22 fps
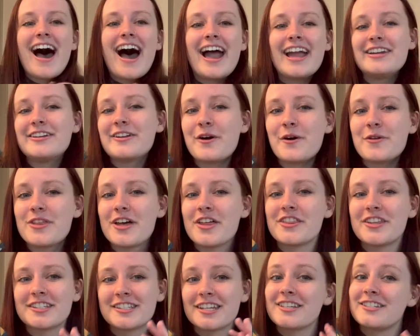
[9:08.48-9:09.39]
I know that
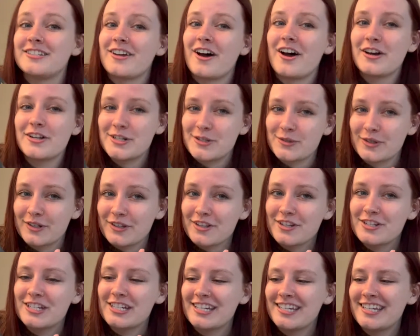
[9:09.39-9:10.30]
this is not a
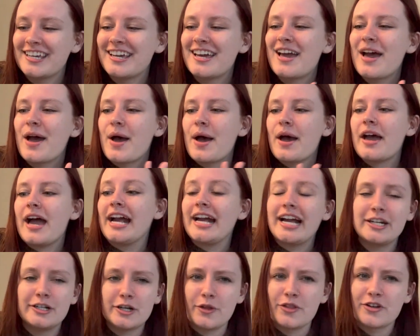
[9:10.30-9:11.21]
trilogy. Like, I
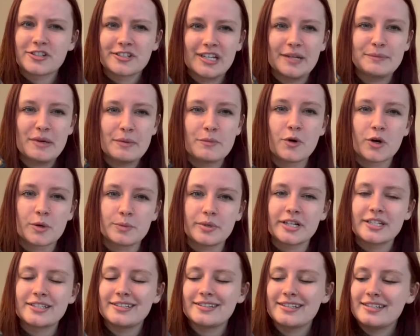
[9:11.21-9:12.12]
know there's gonna be more
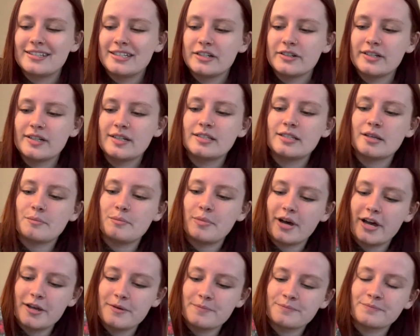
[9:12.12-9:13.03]
books in the series,
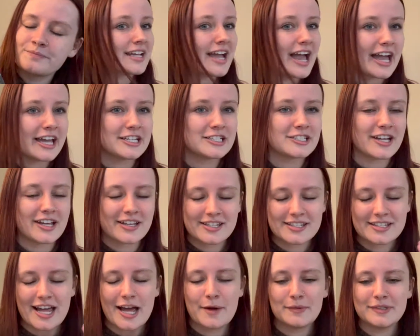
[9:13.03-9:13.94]
but I
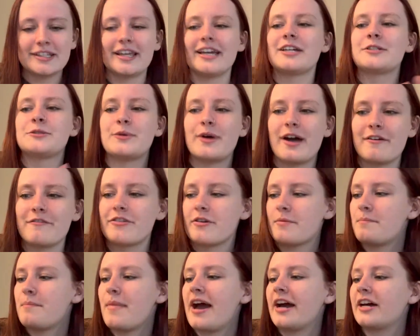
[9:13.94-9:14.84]
would like to have
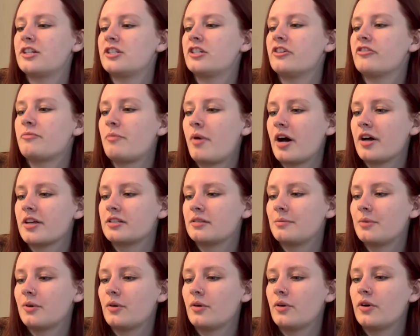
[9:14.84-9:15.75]
them match if
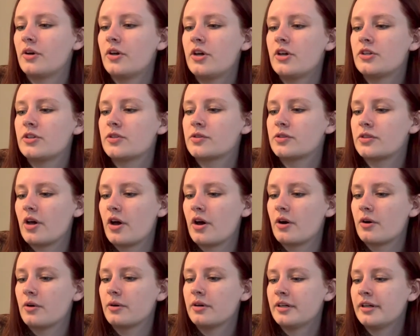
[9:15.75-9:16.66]
possible.
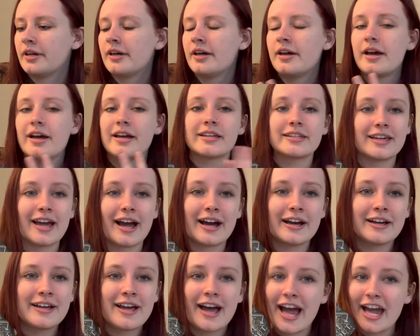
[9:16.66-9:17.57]
So yeah,
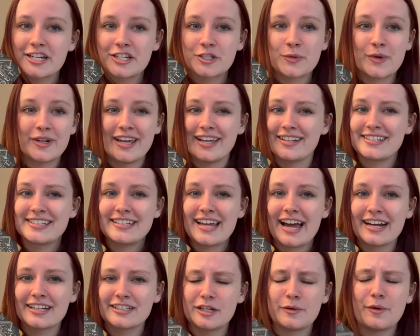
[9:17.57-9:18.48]
I just went ahead and
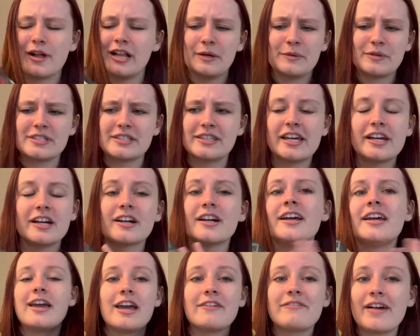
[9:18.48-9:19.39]
snagged it while I was there.
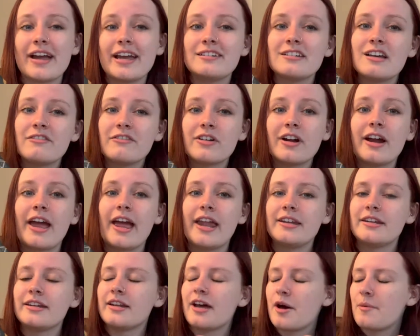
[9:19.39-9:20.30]
If I never
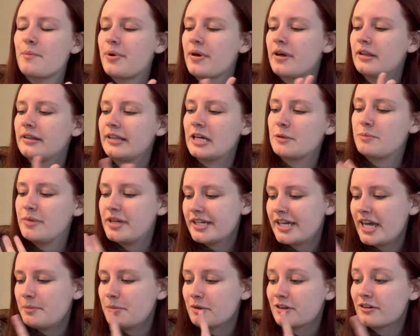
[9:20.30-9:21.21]
ended up like being
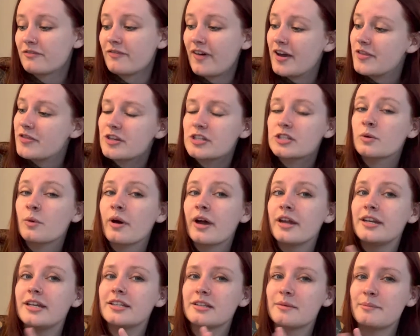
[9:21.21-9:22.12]
able to find this one
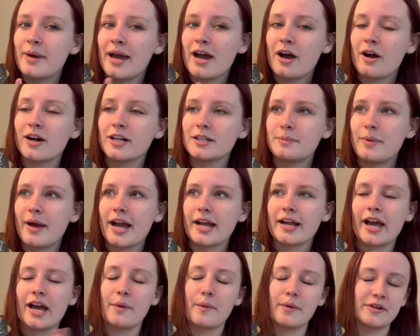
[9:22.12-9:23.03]
in the matte hardback,
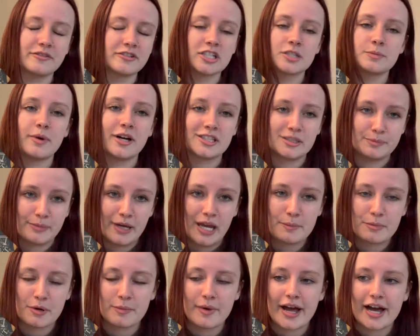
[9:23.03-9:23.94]
I would have just bought the
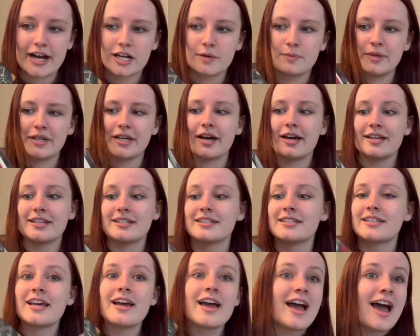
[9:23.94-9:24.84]
paperback because,
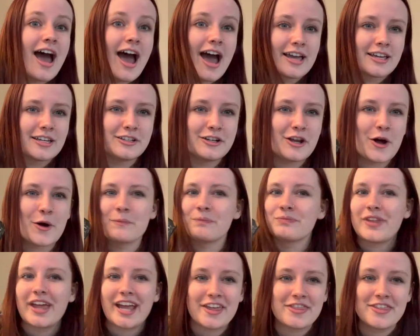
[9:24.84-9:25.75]
you know,
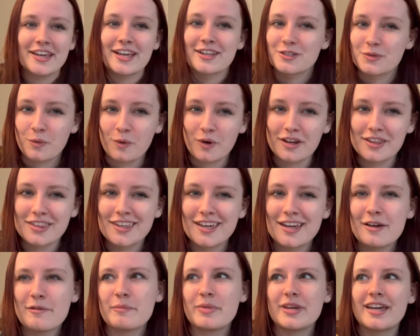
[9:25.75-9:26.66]
like I think it's worth
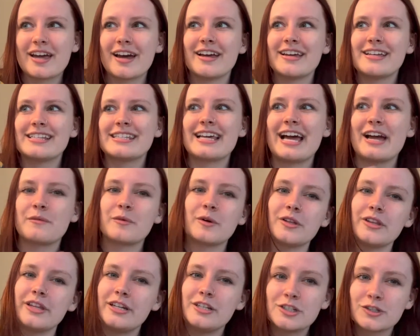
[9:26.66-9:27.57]
it because I
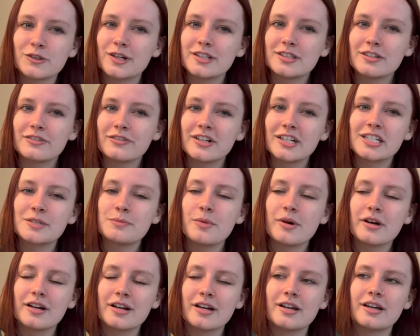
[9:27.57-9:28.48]
really enjoyed the first
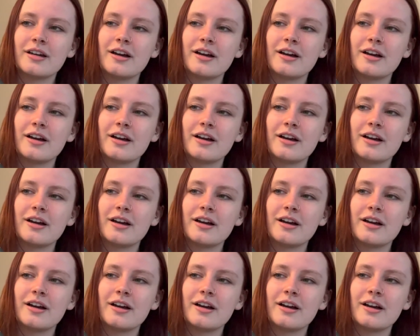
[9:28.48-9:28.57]
book